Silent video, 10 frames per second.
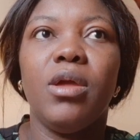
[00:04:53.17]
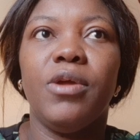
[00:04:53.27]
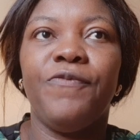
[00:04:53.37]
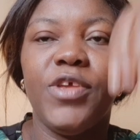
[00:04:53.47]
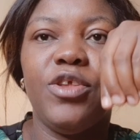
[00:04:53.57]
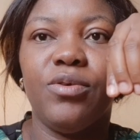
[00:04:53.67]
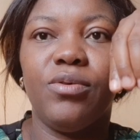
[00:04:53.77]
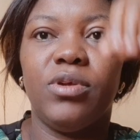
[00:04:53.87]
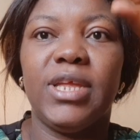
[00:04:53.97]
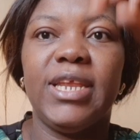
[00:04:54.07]
a video
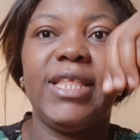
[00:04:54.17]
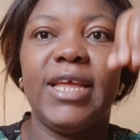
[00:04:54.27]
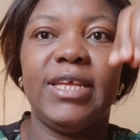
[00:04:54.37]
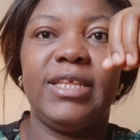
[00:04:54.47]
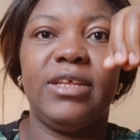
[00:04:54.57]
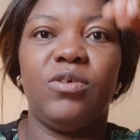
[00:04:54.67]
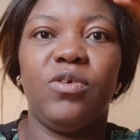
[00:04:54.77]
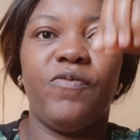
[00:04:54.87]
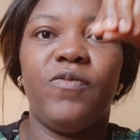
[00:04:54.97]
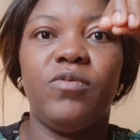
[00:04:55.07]
or delete anything on
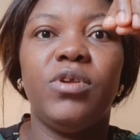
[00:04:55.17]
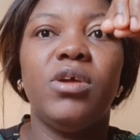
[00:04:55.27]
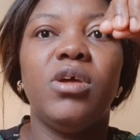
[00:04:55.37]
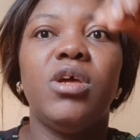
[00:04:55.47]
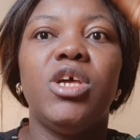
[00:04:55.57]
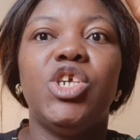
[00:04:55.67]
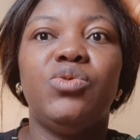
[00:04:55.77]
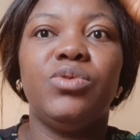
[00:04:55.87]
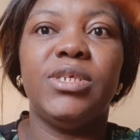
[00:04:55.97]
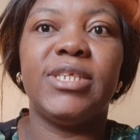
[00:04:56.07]
your phone,
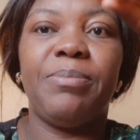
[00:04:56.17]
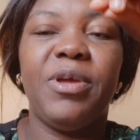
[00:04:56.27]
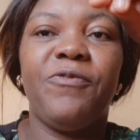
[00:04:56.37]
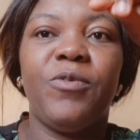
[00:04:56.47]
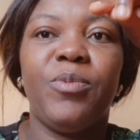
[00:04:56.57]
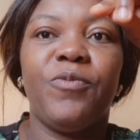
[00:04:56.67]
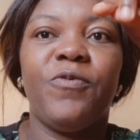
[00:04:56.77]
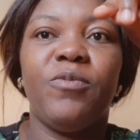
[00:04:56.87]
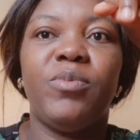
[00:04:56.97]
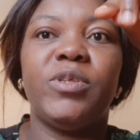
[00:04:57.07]
it will disappear from your phone.